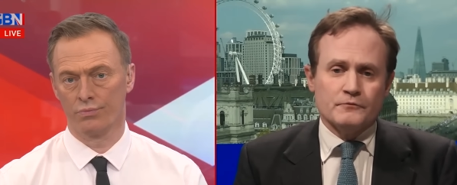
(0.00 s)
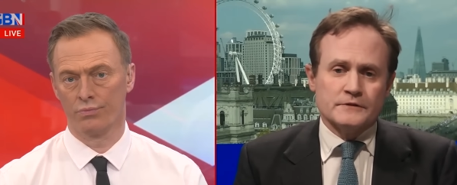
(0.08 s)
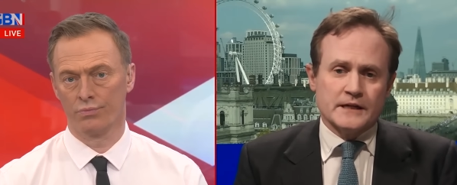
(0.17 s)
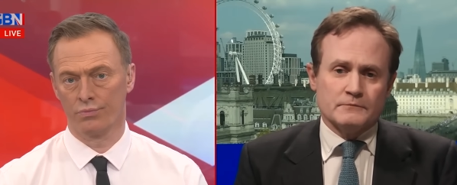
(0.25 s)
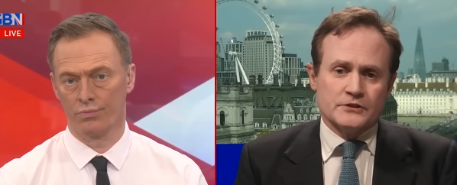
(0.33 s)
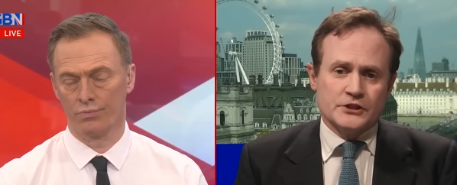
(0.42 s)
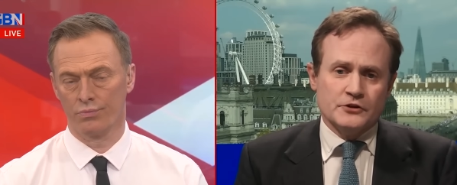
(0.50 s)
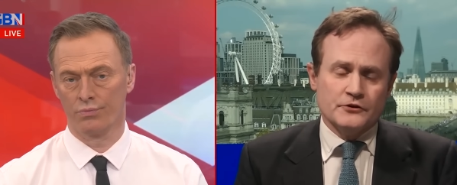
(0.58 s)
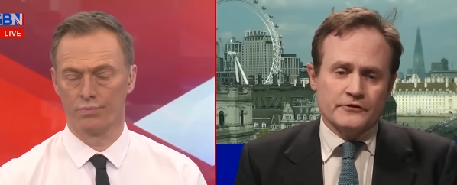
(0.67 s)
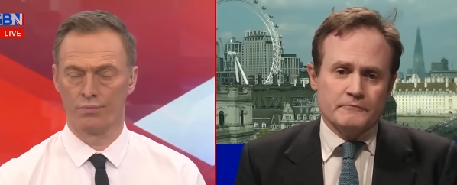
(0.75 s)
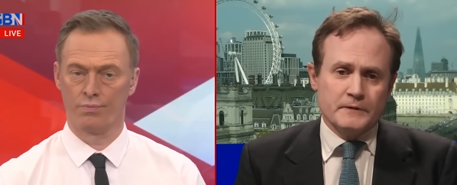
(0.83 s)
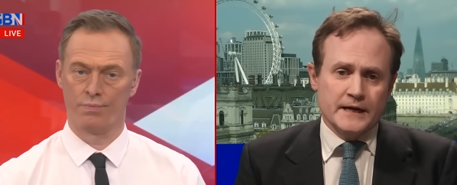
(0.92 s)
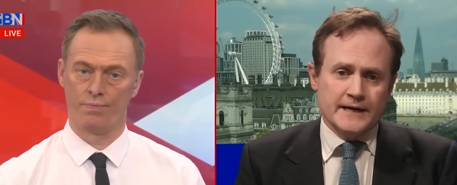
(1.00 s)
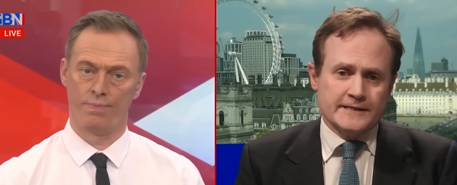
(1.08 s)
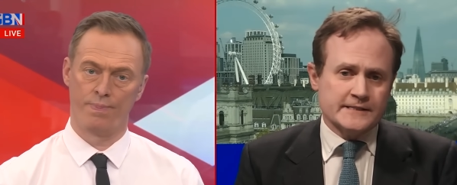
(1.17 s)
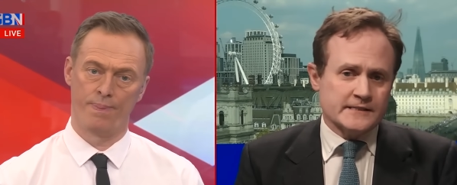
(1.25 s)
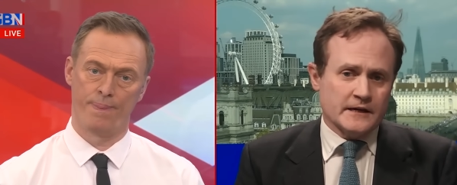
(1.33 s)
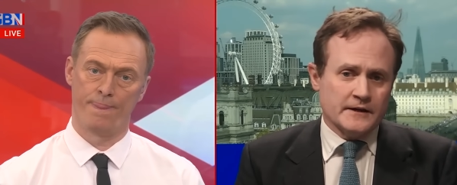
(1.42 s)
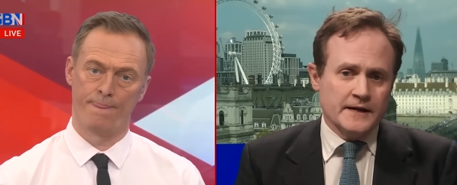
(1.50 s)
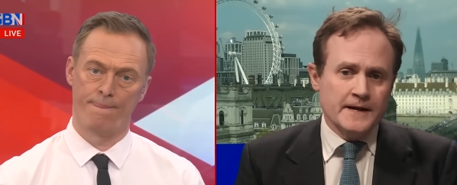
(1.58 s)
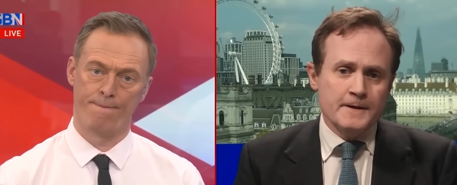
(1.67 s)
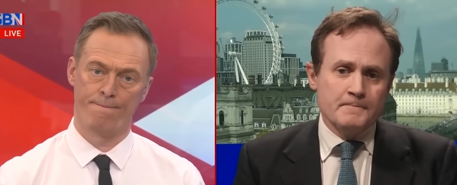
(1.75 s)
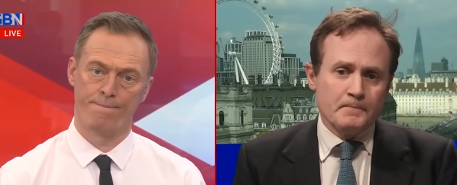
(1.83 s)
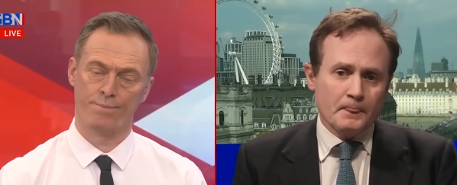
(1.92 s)
Speaker 1: some students who've been here to study
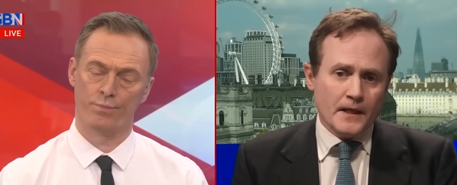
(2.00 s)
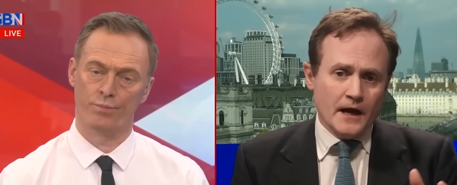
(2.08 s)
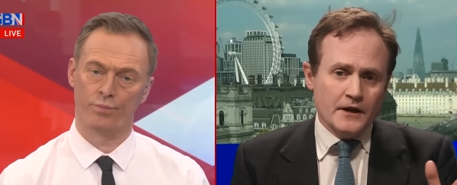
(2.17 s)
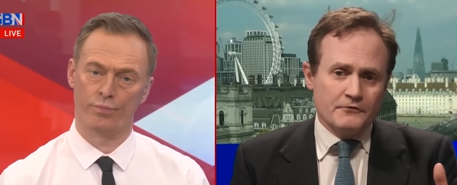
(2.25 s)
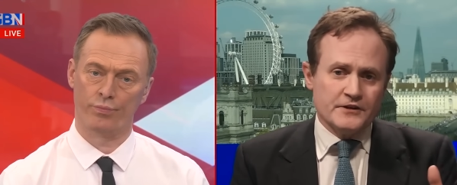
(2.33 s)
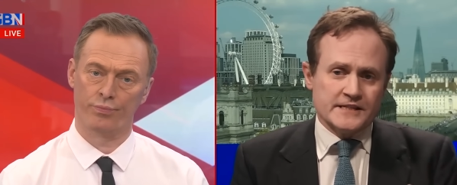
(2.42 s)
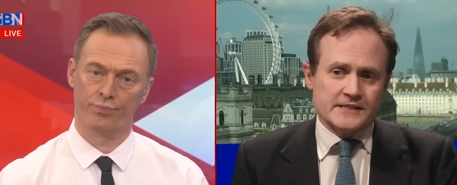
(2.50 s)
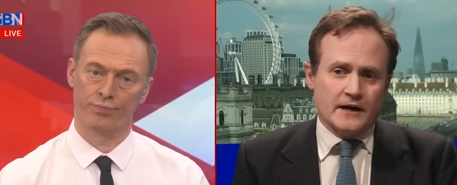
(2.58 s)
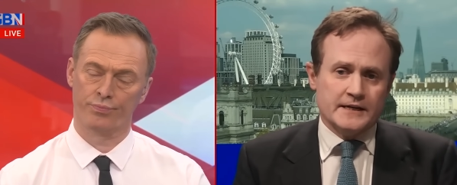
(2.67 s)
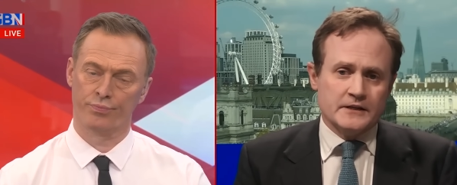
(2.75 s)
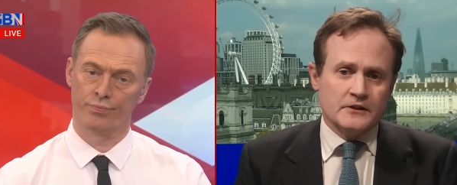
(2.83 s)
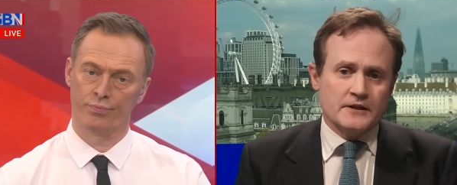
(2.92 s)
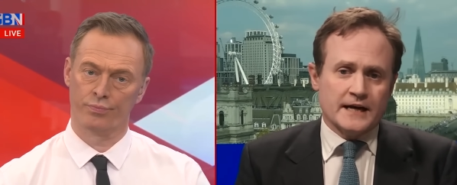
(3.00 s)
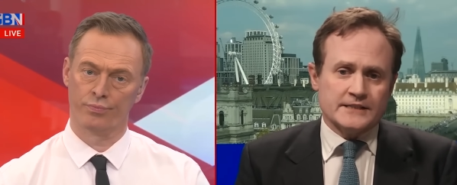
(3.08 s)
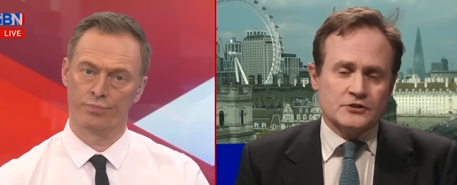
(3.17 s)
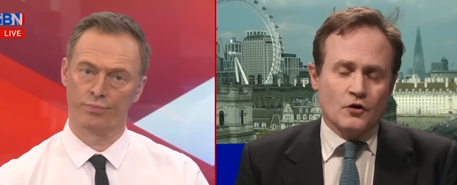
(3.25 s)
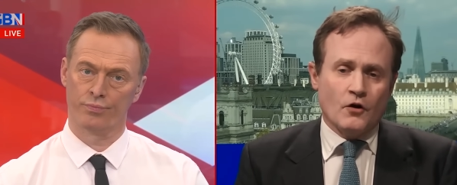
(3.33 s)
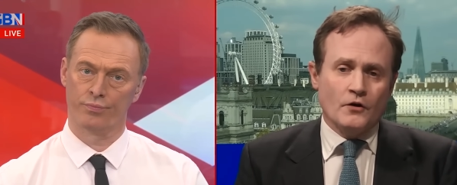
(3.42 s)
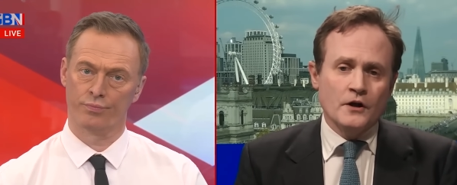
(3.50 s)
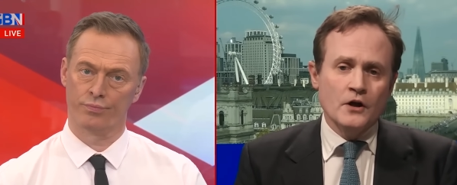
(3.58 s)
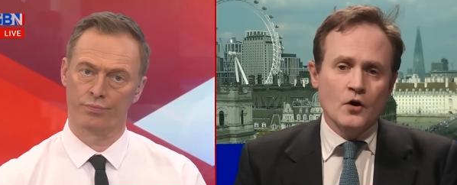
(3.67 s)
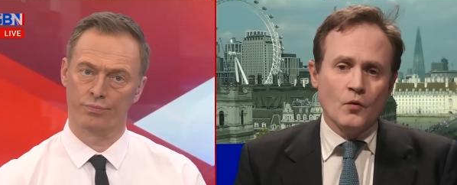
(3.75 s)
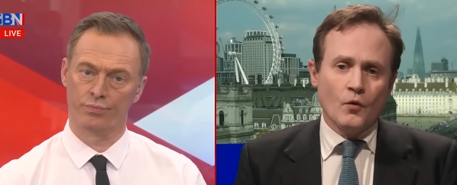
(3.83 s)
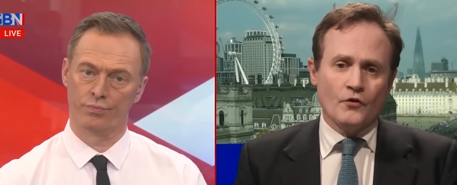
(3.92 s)
and have decided that that's not
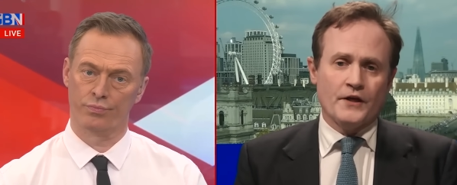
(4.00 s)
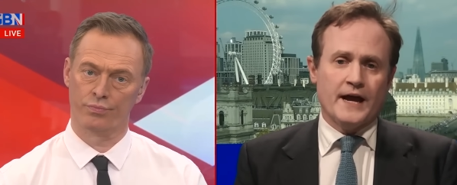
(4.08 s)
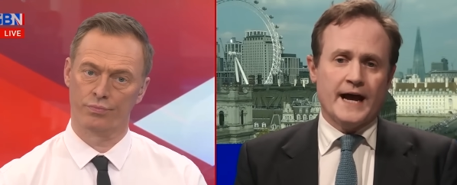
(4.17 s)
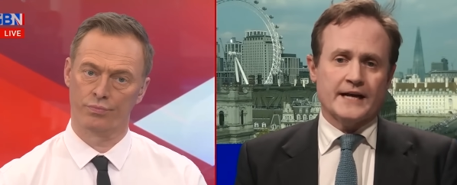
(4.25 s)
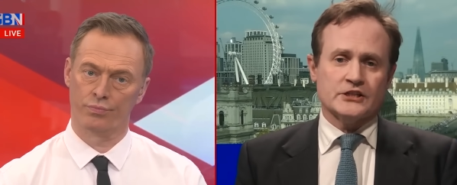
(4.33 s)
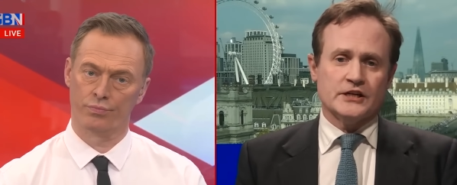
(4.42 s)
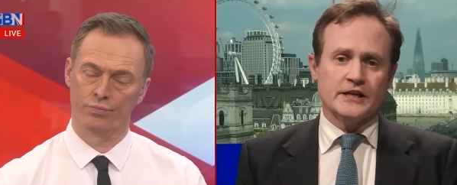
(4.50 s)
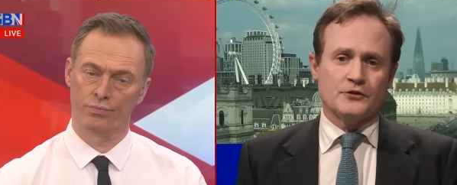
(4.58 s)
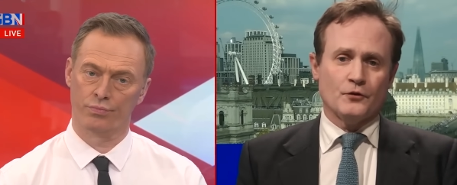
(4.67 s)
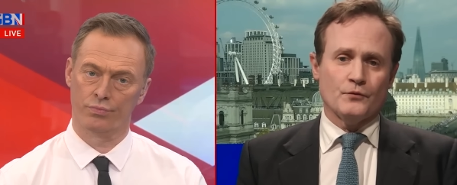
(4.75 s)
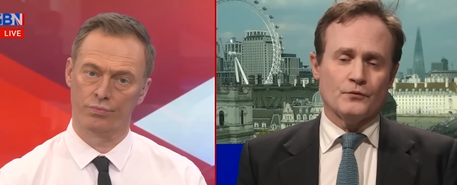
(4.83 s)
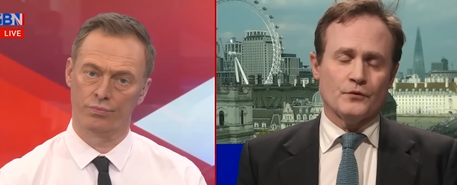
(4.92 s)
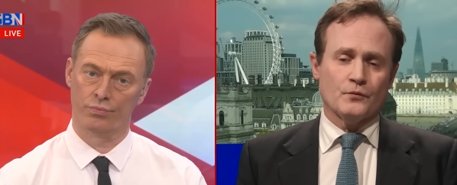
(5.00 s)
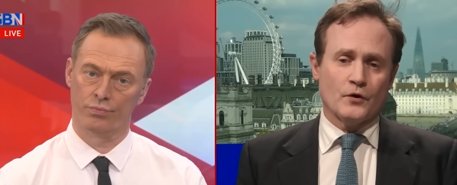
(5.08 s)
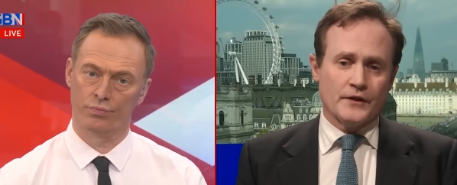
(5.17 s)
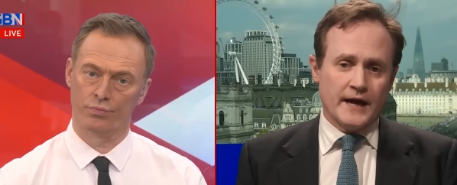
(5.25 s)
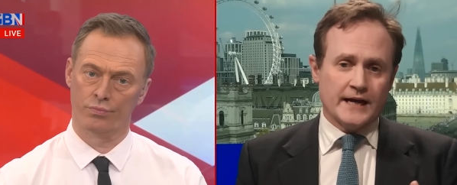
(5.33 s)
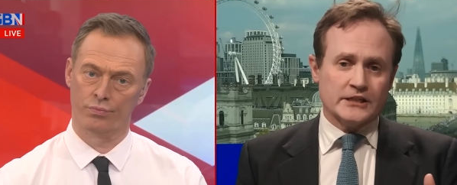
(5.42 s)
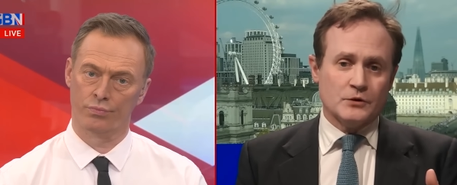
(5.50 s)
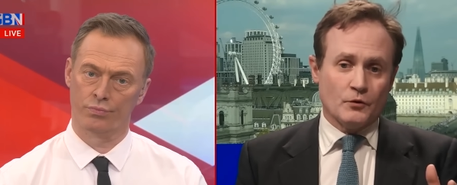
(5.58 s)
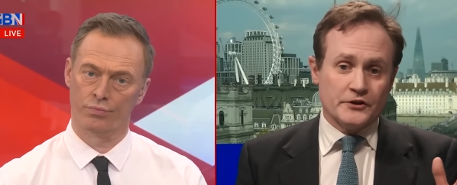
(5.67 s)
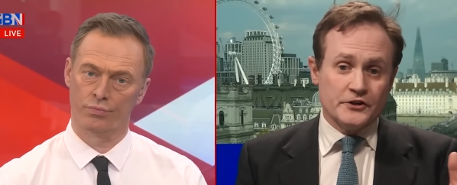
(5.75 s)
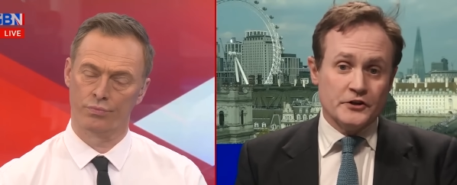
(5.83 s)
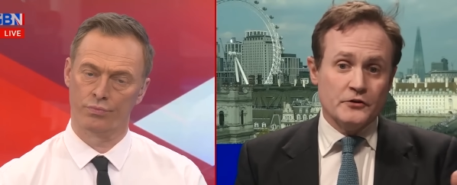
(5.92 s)
what they actually thought, what they actually wanted to do.